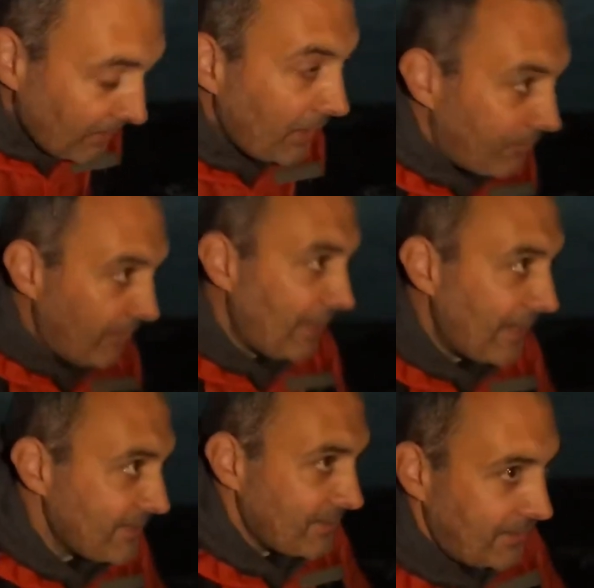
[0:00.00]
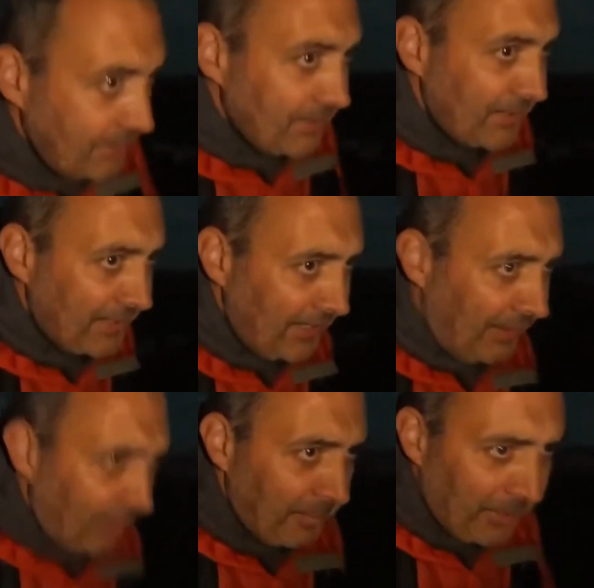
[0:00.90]
and realising, hang
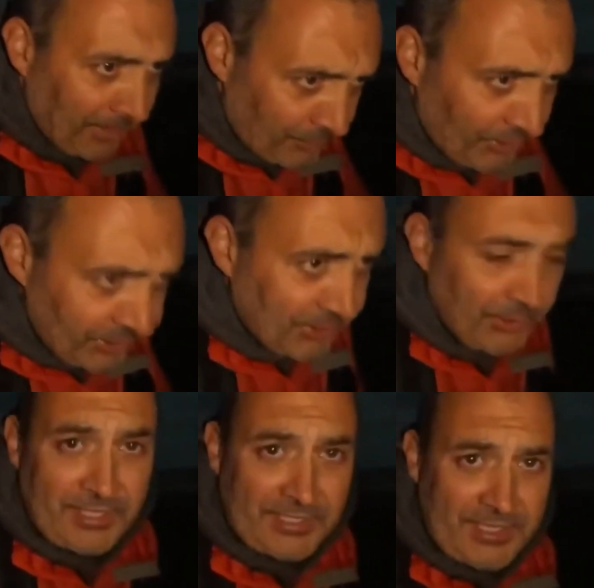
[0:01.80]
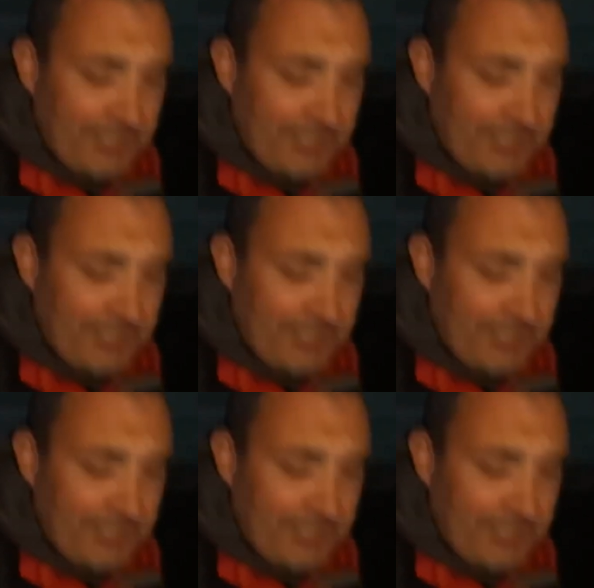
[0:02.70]
on a minute, I'm pretty sure this